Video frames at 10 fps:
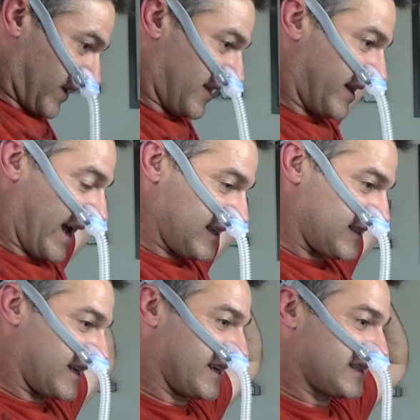And the nice
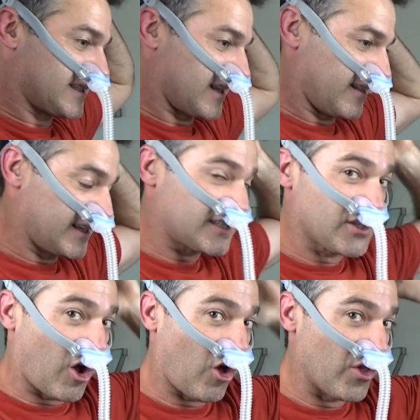thing is this is
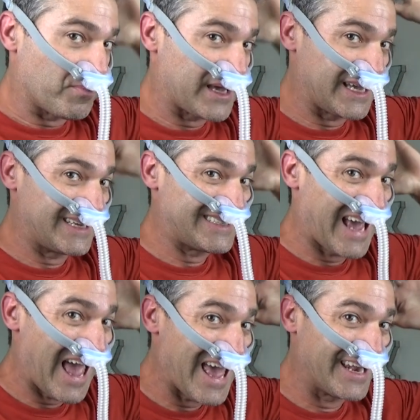all the
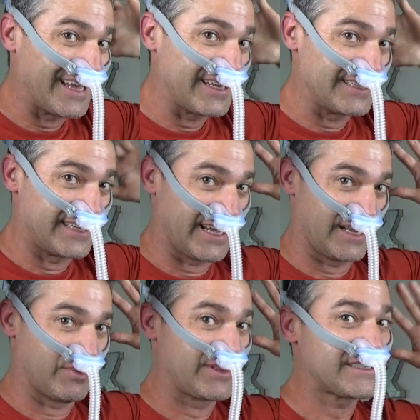P10
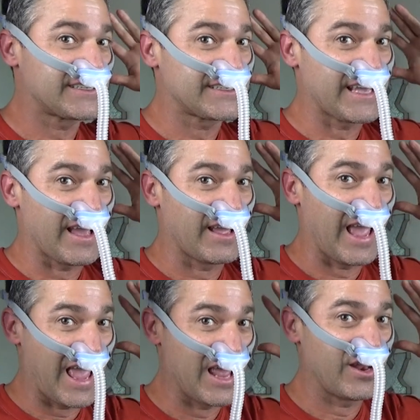did, but this is the
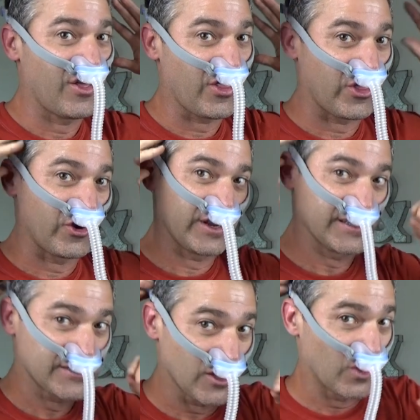
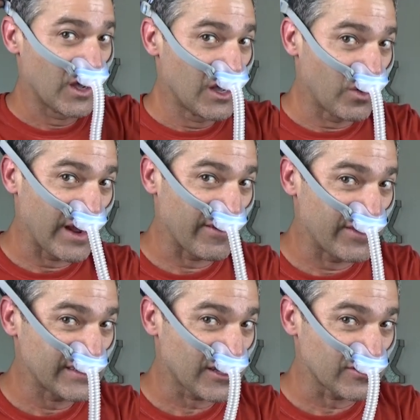N30. So we have
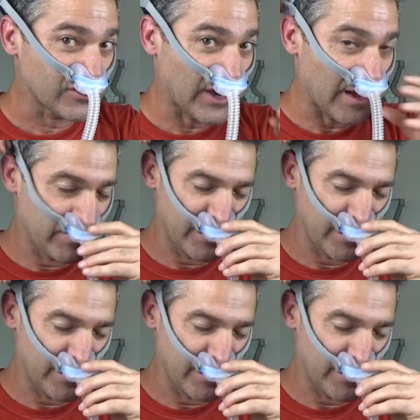this little strap